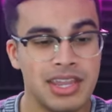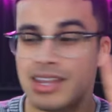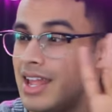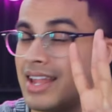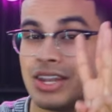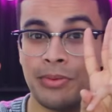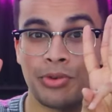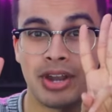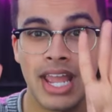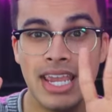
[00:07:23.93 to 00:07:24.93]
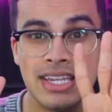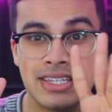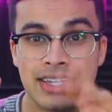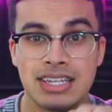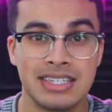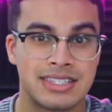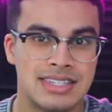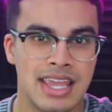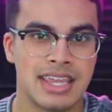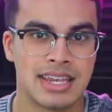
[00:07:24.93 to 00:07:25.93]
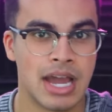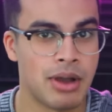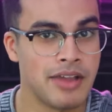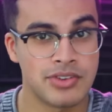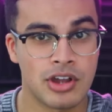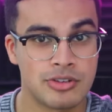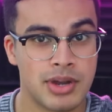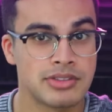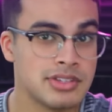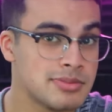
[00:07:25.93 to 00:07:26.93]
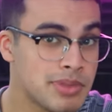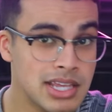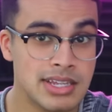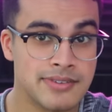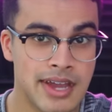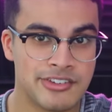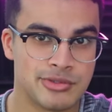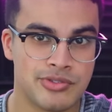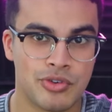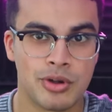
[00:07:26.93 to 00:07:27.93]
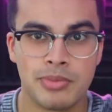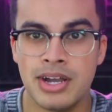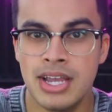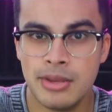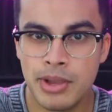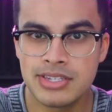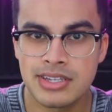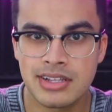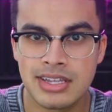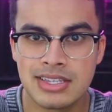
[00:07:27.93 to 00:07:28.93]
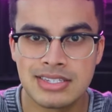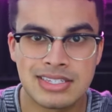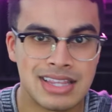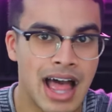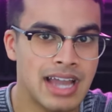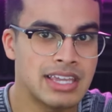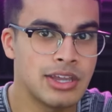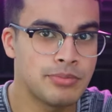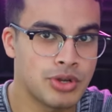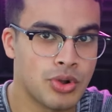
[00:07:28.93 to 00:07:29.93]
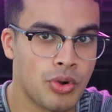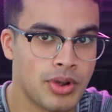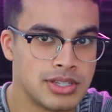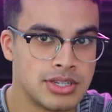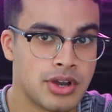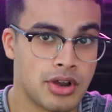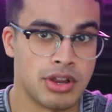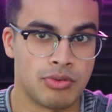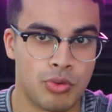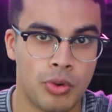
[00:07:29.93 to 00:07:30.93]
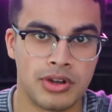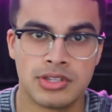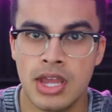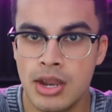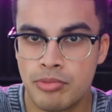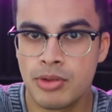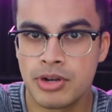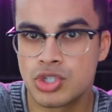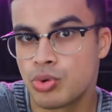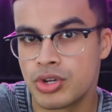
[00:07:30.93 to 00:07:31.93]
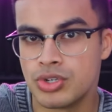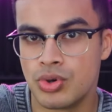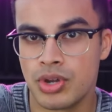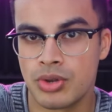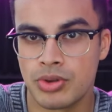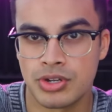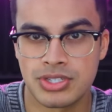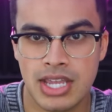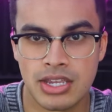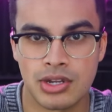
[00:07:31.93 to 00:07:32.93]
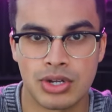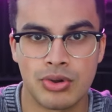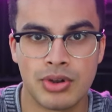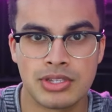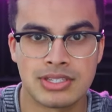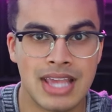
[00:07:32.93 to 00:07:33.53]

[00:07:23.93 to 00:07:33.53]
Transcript: in at number 8 is staking. Now, I've talked about this plenty of times before, but basically this is locking up your coins and earning rewards. Pretty much what you're doing when you're staking your coins is